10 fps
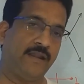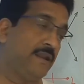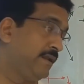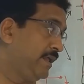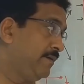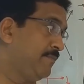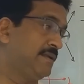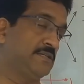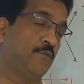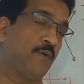And then
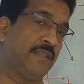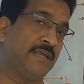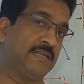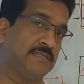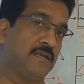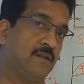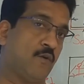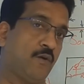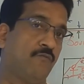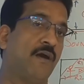imagine when there is a
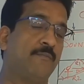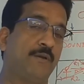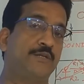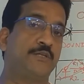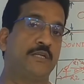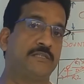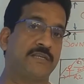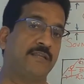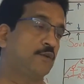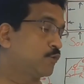lot of vibration
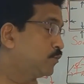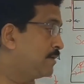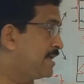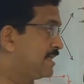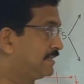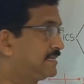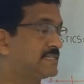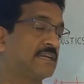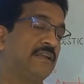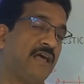inside the room,
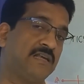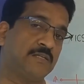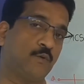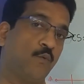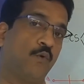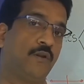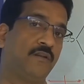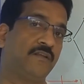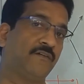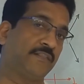this glass wool,
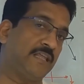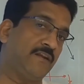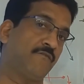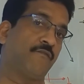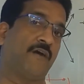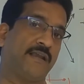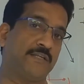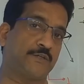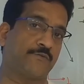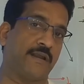the thin fine
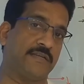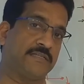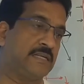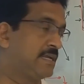strands,